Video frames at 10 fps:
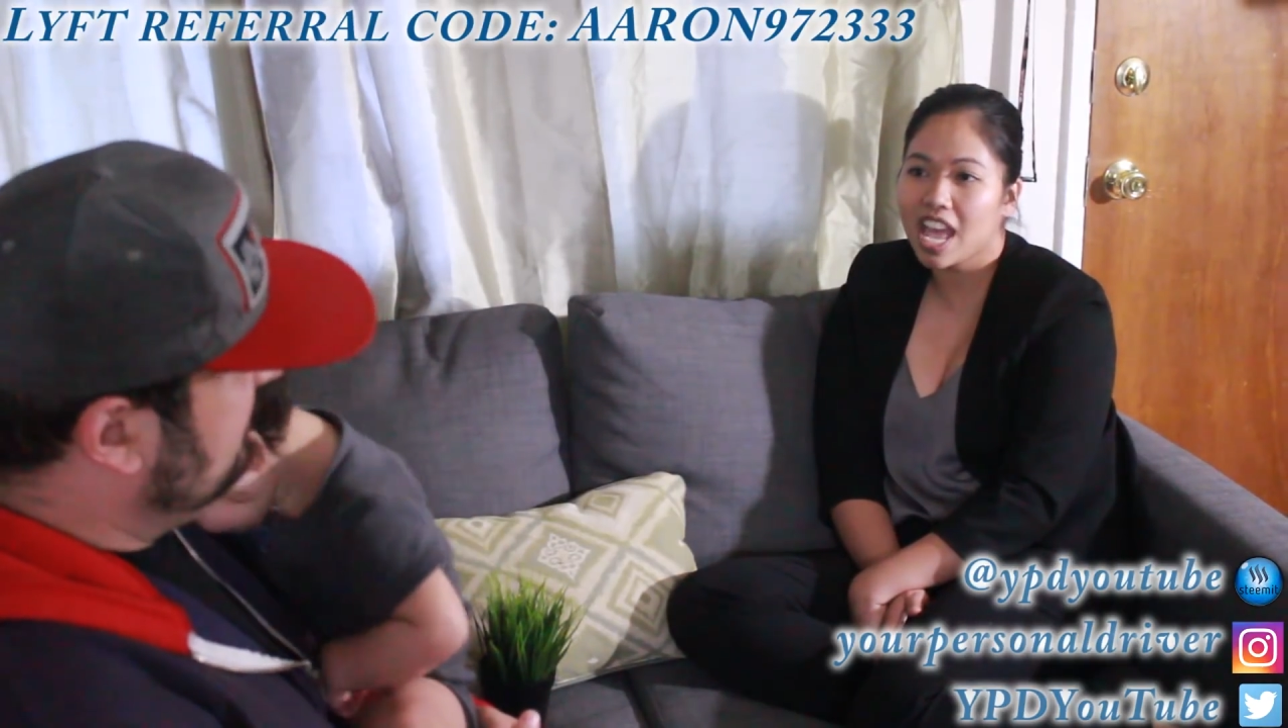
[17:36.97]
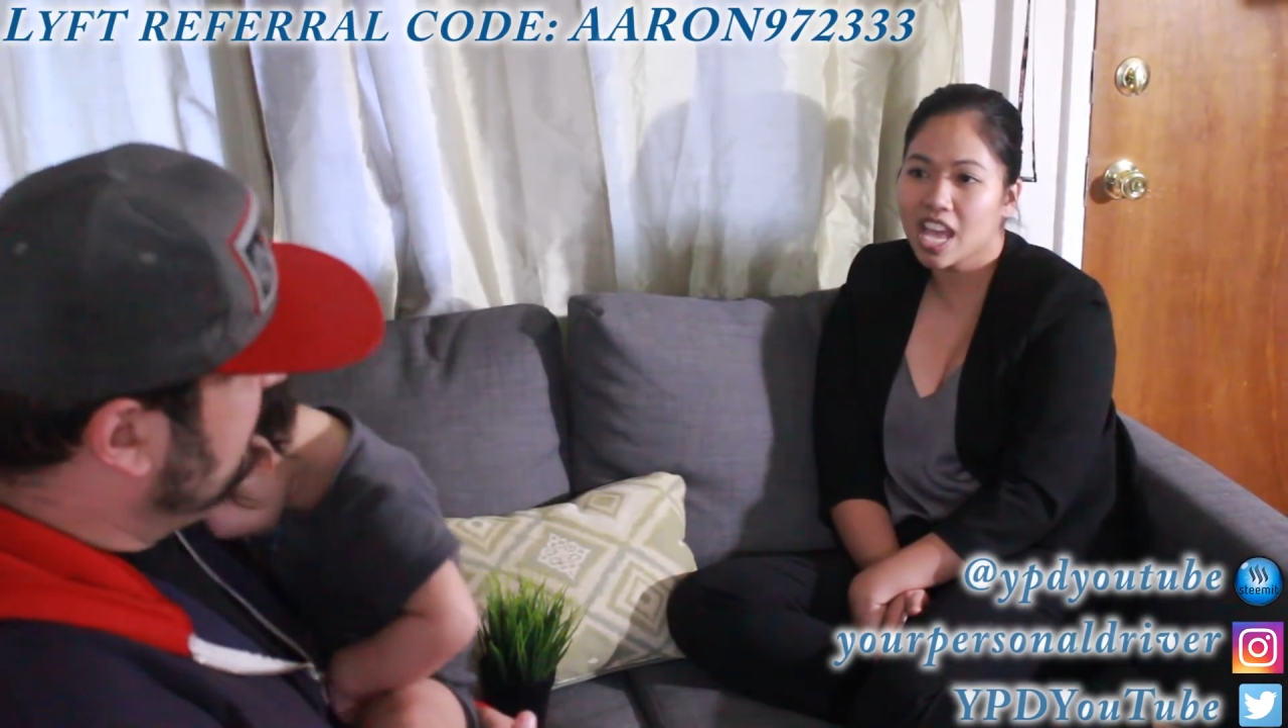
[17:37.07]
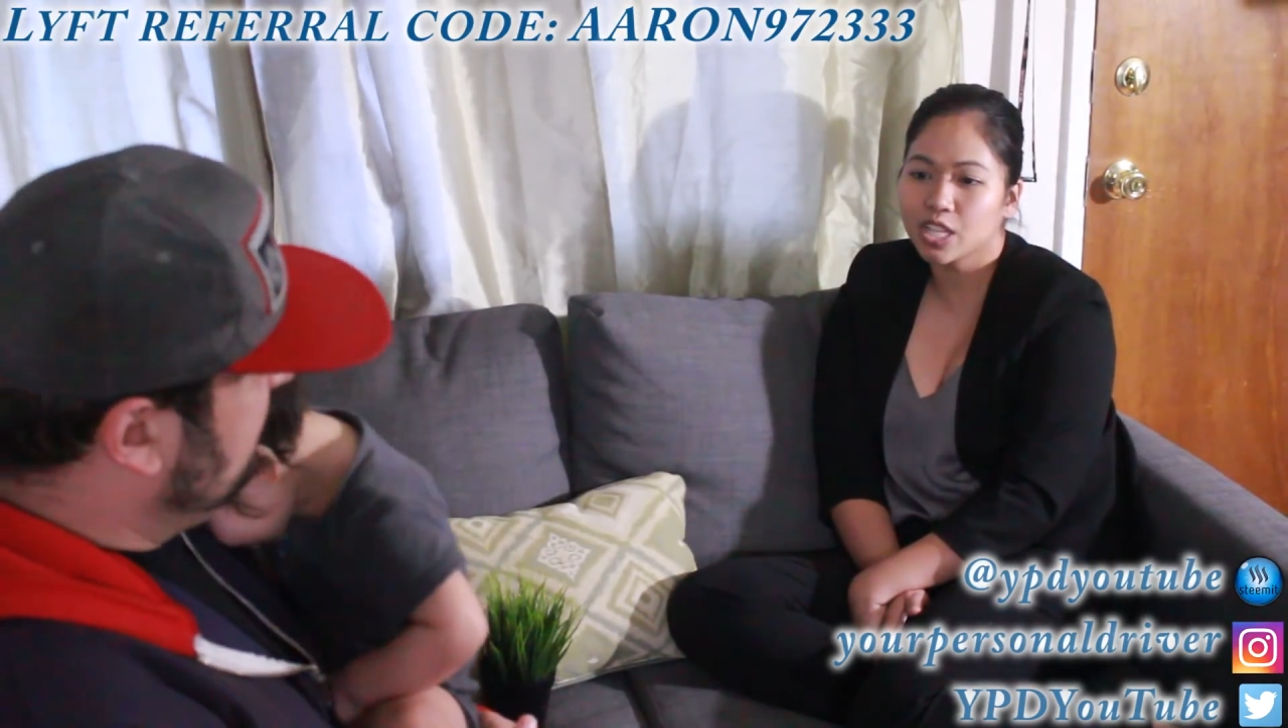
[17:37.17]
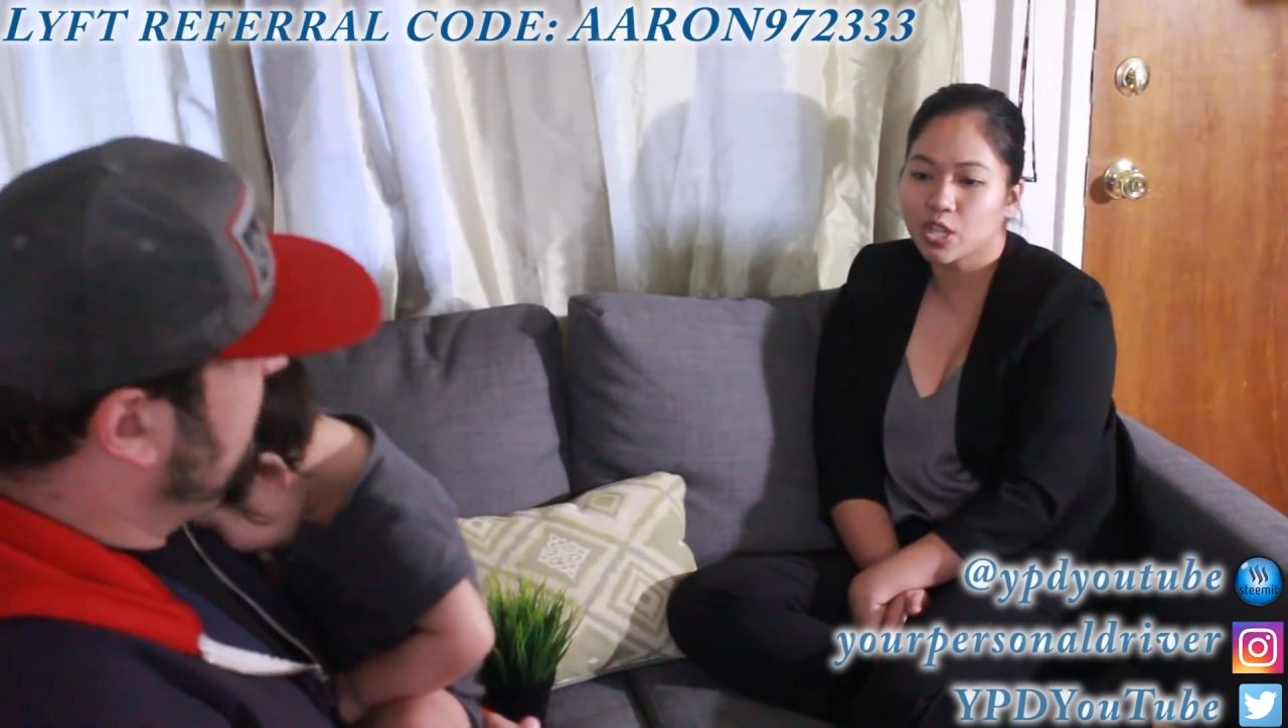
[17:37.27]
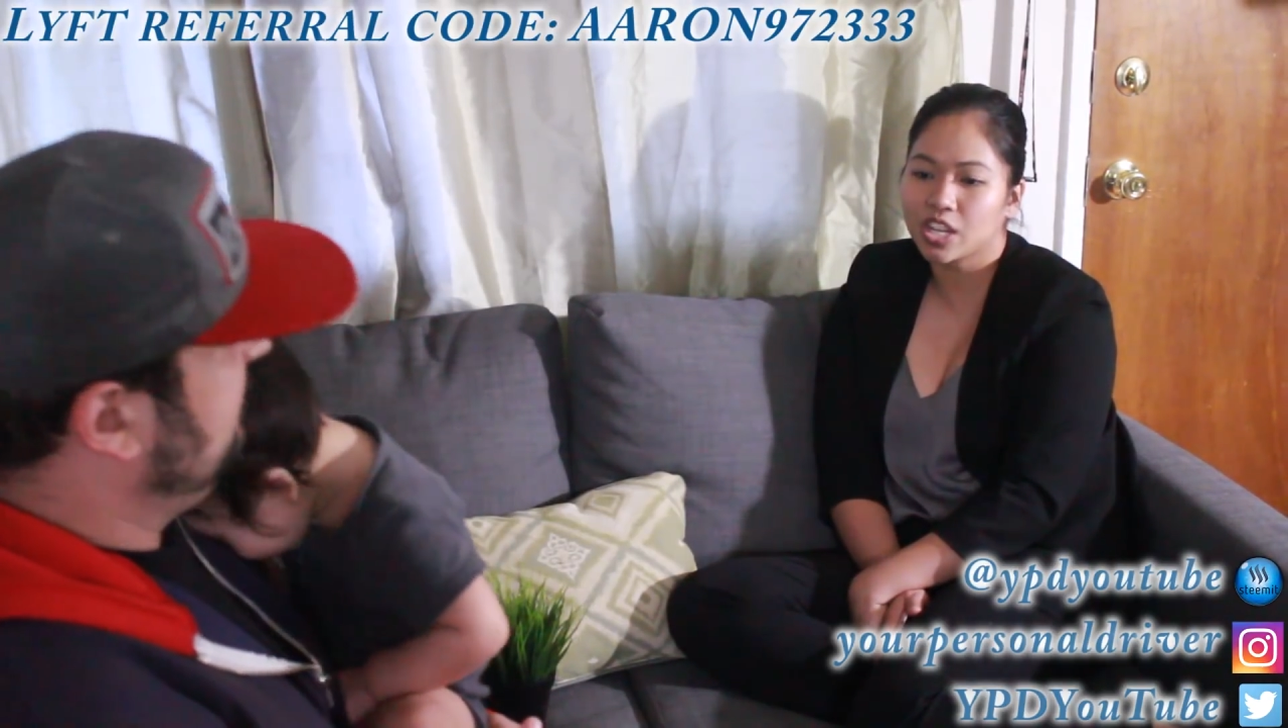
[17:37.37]

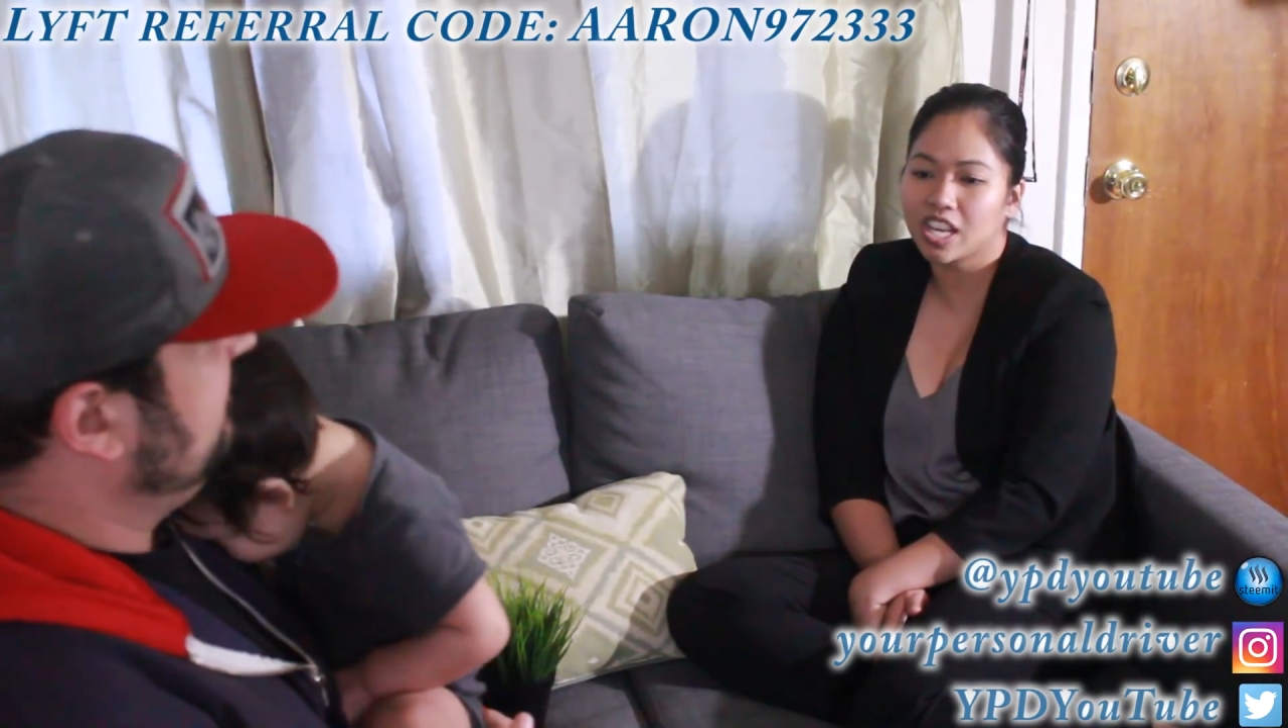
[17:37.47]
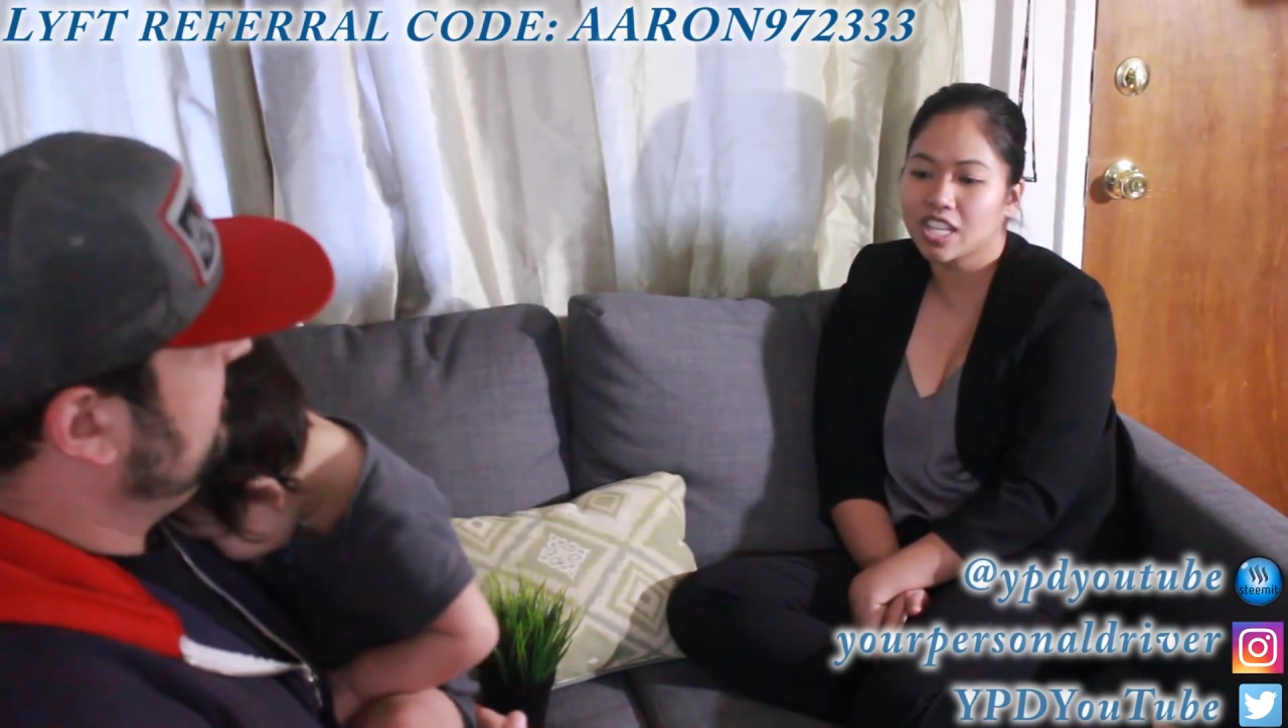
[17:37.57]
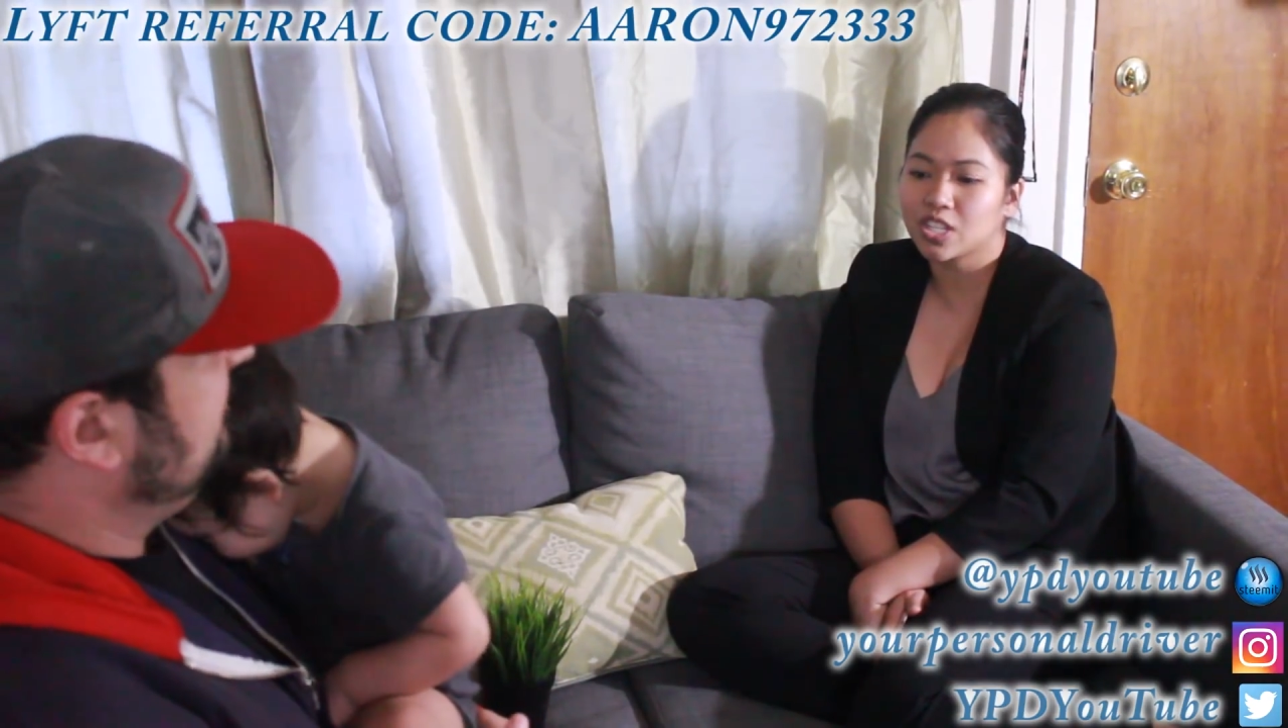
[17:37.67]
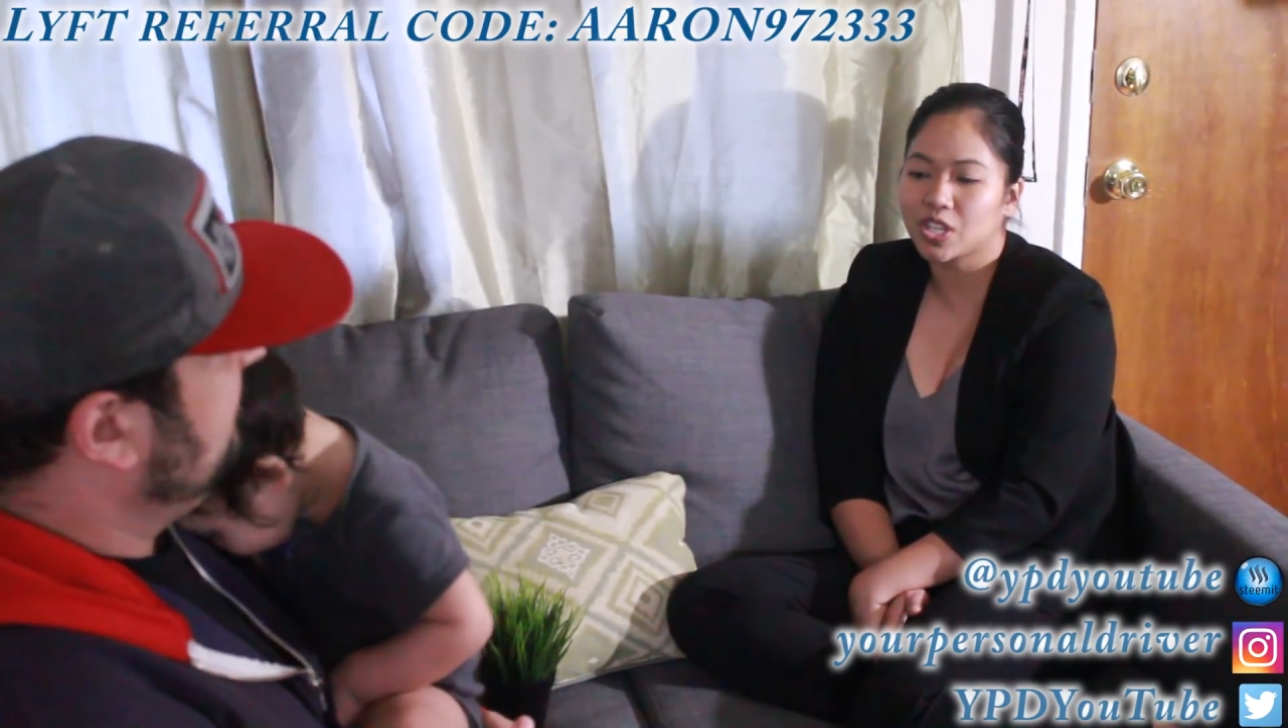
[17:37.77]
"Hey, so are you guys